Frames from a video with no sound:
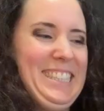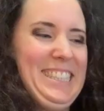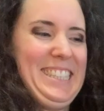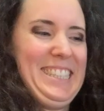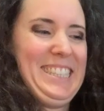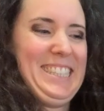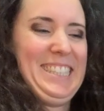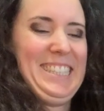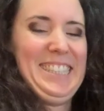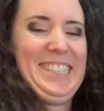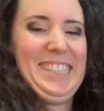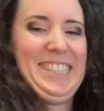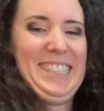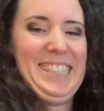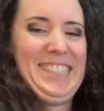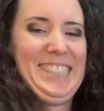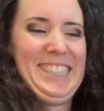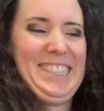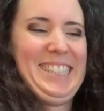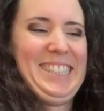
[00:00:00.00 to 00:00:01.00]

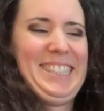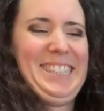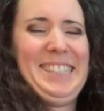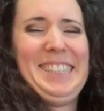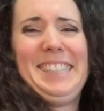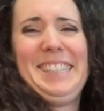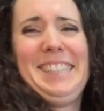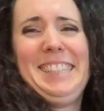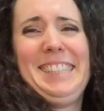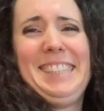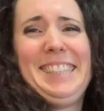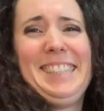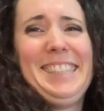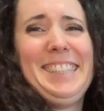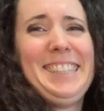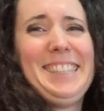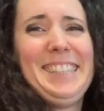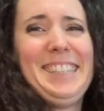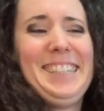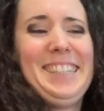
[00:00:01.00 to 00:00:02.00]

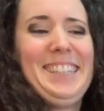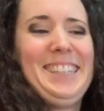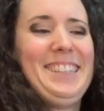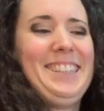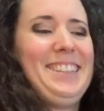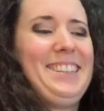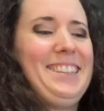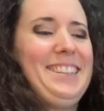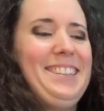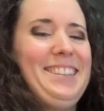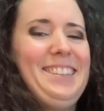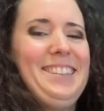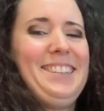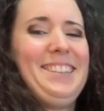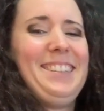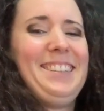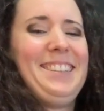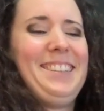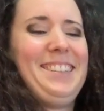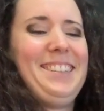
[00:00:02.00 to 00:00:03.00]

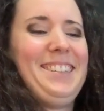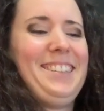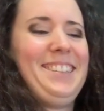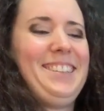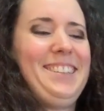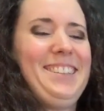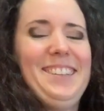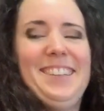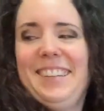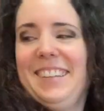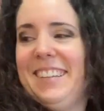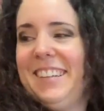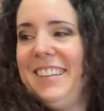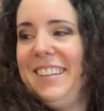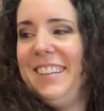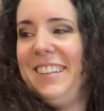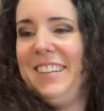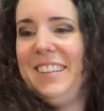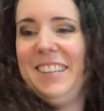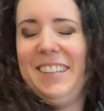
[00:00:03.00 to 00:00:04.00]

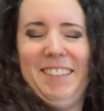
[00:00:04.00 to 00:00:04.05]
No words are spoken by the person on screen.